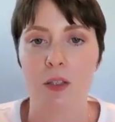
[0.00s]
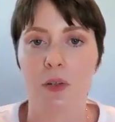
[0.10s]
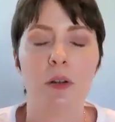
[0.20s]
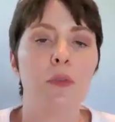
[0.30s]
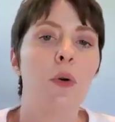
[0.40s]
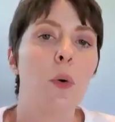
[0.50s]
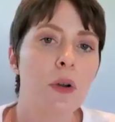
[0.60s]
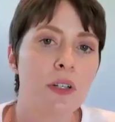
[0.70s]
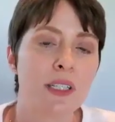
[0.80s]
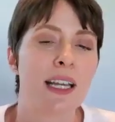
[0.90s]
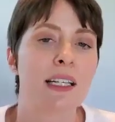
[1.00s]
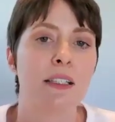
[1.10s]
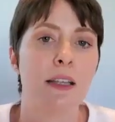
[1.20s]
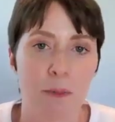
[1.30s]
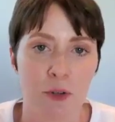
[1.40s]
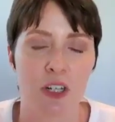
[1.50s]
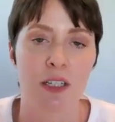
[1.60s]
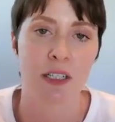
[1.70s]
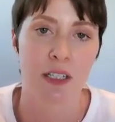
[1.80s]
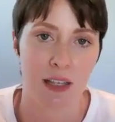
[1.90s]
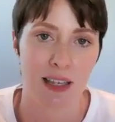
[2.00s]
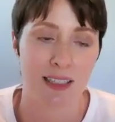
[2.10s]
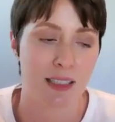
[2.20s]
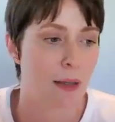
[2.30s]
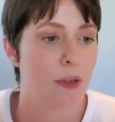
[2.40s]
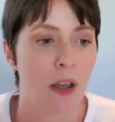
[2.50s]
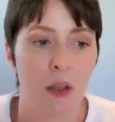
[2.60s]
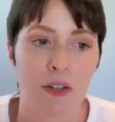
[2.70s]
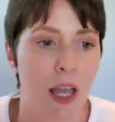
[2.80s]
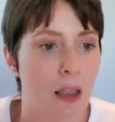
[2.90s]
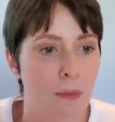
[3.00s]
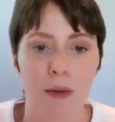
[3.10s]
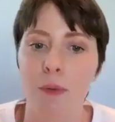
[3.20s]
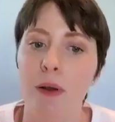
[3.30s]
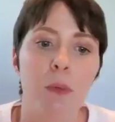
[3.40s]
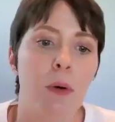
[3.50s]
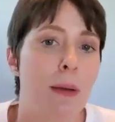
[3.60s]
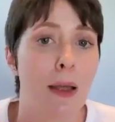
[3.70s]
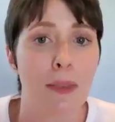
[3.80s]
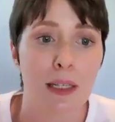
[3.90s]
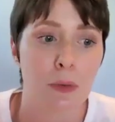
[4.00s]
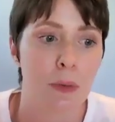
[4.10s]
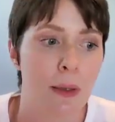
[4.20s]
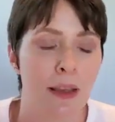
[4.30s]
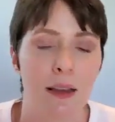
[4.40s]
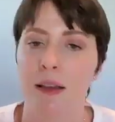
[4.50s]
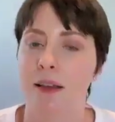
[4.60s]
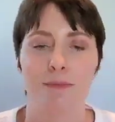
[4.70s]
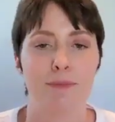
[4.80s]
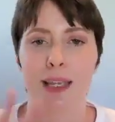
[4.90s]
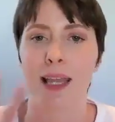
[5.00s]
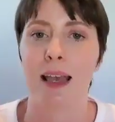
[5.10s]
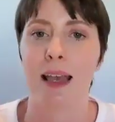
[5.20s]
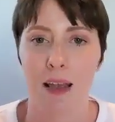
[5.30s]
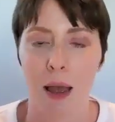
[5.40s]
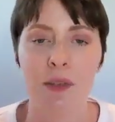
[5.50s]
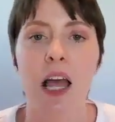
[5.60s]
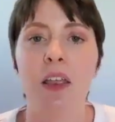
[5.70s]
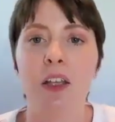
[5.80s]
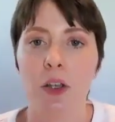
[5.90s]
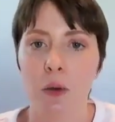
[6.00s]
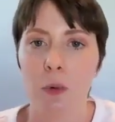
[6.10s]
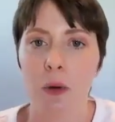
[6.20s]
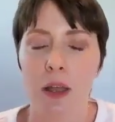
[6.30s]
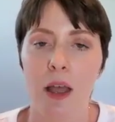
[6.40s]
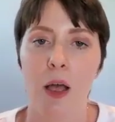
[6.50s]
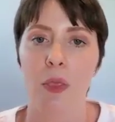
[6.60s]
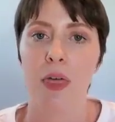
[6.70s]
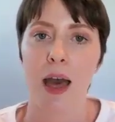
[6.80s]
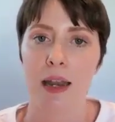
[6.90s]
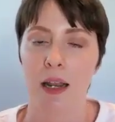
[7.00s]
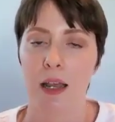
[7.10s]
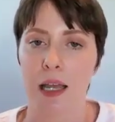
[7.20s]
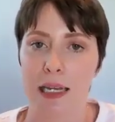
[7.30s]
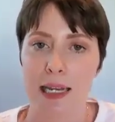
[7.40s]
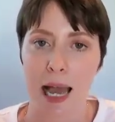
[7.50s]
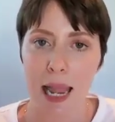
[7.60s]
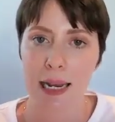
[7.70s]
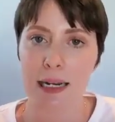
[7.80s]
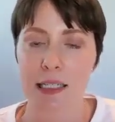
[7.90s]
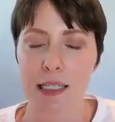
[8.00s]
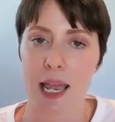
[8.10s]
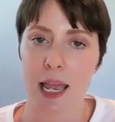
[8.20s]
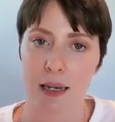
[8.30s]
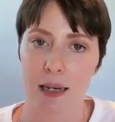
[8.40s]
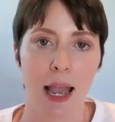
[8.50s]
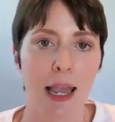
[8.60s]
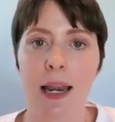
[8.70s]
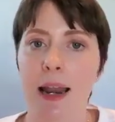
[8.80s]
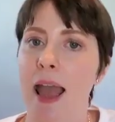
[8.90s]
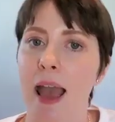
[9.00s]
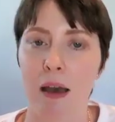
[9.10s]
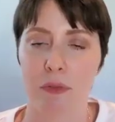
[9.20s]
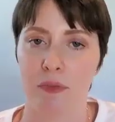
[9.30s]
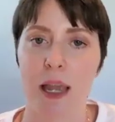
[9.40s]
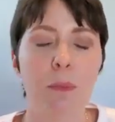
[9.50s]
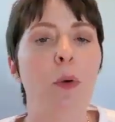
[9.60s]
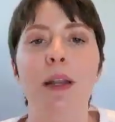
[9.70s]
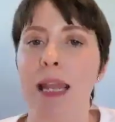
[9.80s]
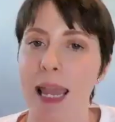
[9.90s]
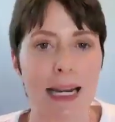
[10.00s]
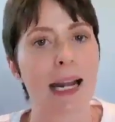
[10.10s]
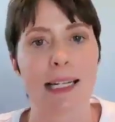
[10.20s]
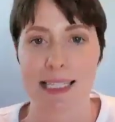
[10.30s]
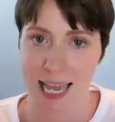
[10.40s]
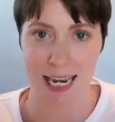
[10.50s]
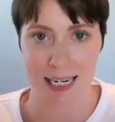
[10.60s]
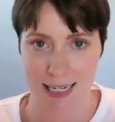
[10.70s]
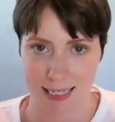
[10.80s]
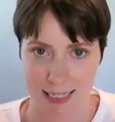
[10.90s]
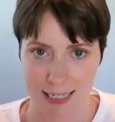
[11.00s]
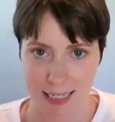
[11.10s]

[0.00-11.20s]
So there are, of course, exceptions to this. Some of y'all are telling me, oh, well, what about this? What about that? I'm telling you that 9 out of 10, 9.5, 9.8 out of 10.